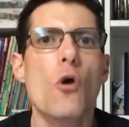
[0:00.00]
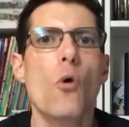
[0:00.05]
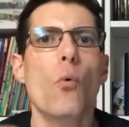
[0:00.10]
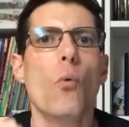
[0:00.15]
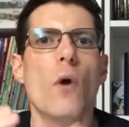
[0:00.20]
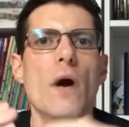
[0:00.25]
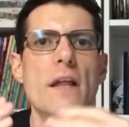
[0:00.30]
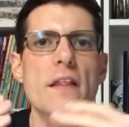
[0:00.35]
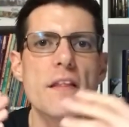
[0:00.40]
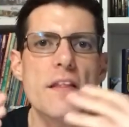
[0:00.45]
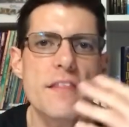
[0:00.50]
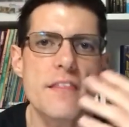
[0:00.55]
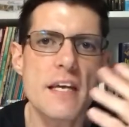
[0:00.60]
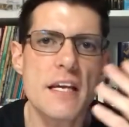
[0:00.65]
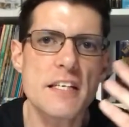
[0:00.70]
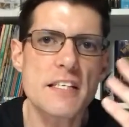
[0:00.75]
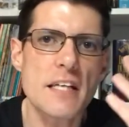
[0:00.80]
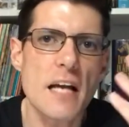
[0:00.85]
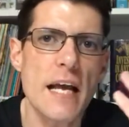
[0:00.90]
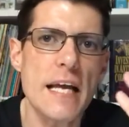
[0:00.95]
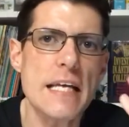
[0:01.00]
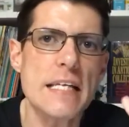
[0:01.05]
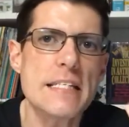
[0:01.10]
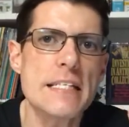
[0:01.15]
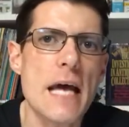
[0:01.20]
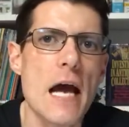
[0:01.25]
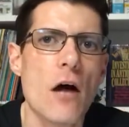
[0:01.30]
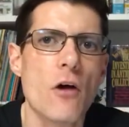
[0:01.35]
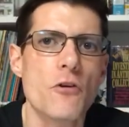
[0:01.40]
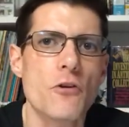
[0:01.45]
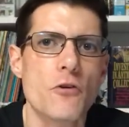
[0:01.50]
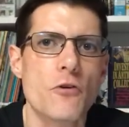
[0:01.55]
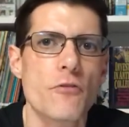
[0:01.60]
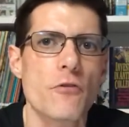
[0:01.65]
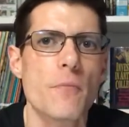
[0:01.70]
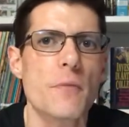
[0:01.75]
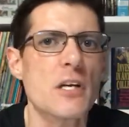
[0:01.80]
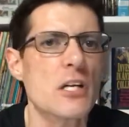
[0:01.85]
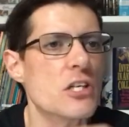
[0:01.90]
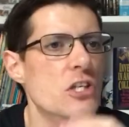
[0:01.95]
One of the things that I can tell you
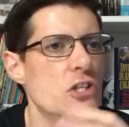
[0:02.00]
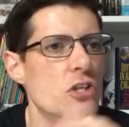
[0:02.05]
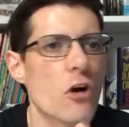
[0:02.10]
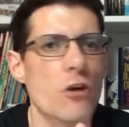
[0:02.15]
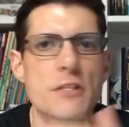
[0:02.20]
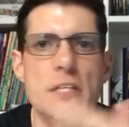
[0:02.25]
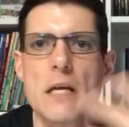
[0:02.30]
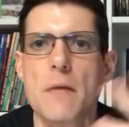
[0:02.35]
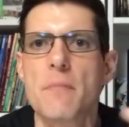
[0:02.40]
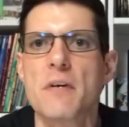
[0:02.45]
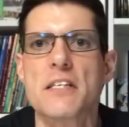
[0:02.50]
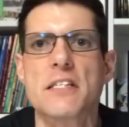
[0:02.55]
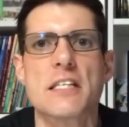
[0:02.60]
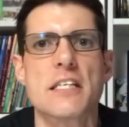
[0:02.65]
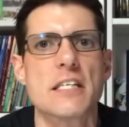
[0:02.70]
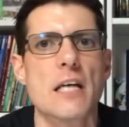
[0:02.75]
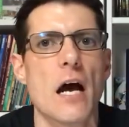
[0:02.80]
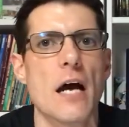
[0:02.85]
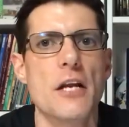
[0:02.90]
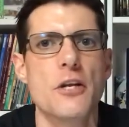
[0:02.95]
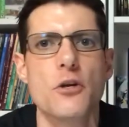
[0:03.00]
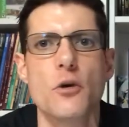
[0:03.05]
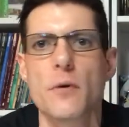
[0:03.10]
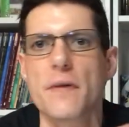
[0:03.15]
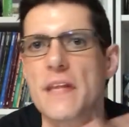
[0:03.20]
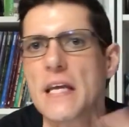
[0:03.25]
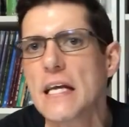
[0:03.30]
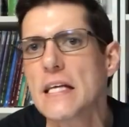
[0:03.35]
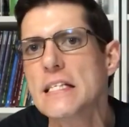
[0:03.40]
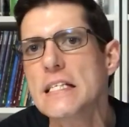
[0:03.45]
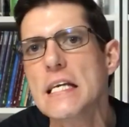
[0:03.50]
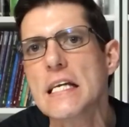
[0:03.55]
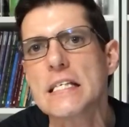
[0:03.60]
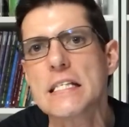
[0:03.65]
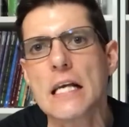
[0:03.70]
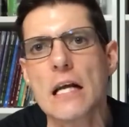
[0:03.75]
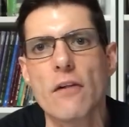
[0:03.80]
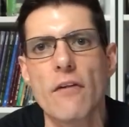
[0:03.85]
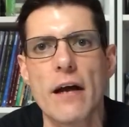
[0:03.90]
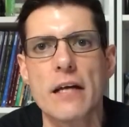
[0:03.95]
from the consulting business I do in the antiques
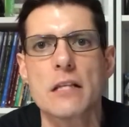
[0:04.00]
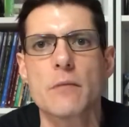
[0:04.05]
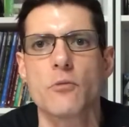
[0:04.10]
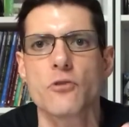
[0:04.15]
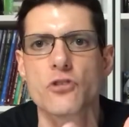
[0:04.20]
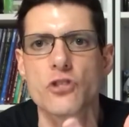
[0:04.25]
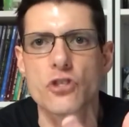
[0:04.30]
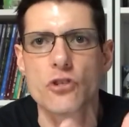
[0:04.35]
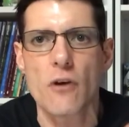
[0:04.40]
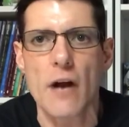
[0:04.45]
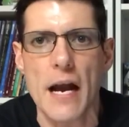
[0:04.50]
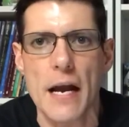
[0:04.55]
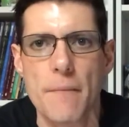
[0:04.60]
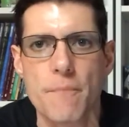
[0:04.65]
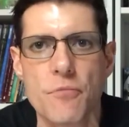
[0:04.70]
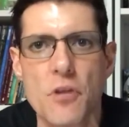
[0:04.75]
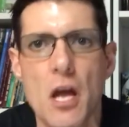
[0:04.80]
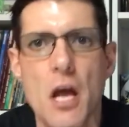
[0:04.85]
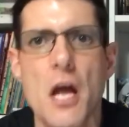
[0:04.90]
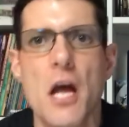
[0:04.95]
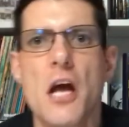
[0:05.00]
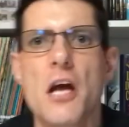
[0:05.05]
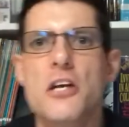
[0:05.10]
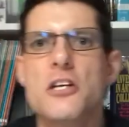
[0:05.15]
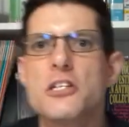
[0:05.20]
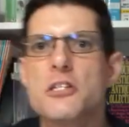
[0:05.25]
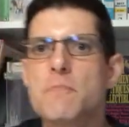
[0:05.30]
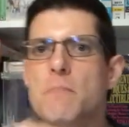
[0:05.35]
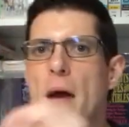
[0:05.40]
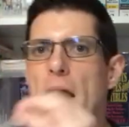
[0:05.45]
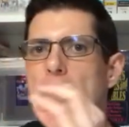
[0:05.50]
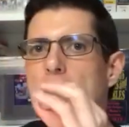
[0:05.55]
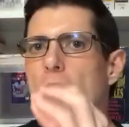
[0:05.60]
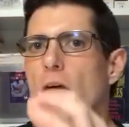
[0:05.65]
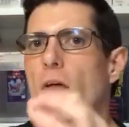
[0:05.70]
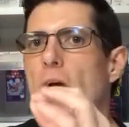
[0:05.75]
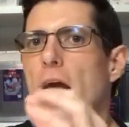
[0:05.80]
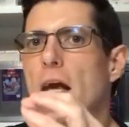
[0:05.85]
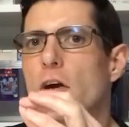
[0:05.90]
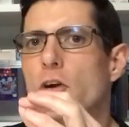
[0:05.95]
and collectibles trade
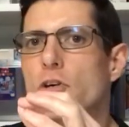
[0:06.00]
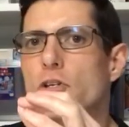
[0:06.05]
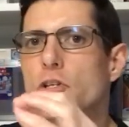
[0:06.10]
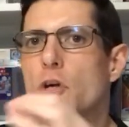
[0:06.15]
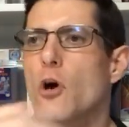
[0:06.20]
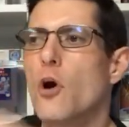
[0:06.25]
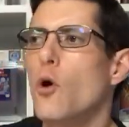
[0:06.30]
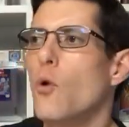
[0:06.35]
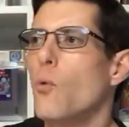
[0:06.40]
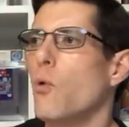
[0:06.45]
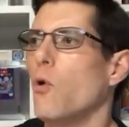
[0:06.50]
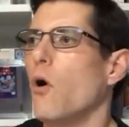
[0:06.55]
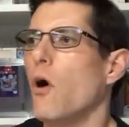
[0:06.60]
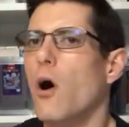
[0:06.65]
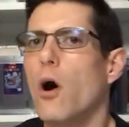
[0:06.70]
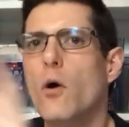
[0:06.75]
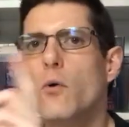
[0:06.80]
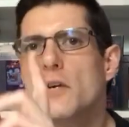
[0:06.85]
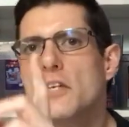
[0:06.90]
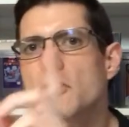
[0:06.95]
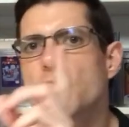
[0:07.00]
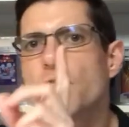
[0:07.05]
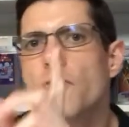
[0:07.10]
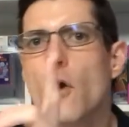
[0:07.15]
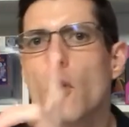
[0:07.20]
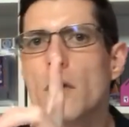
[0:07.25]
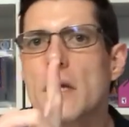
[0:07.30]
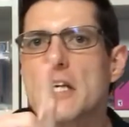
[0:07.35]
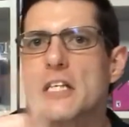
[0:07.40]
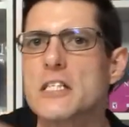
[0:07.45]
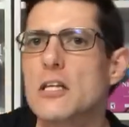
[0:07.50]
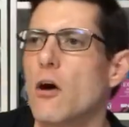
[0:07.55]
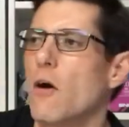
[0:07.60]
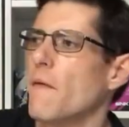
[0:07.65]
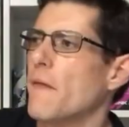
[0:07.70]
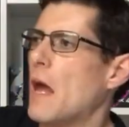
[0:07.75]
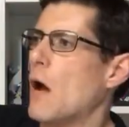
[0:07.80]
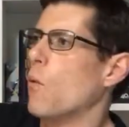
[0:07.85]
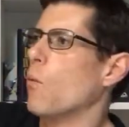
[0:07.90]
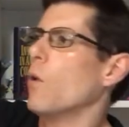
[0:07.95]
Speculators will always focus
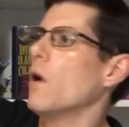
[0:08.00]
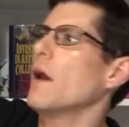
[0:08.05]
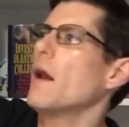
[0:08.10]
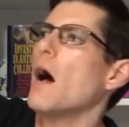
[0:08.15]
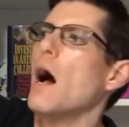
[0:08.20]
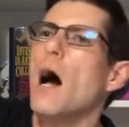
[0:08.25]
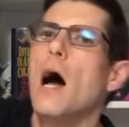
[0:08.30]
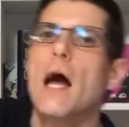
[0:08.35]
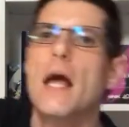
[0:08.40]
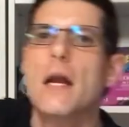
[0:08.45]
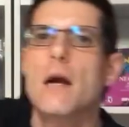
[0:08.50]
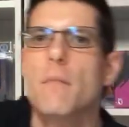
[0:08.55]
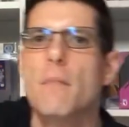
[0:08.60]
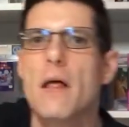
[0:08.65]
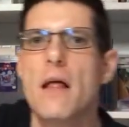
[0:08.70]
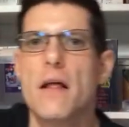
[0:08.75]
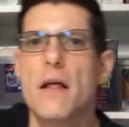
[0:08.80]
on that one item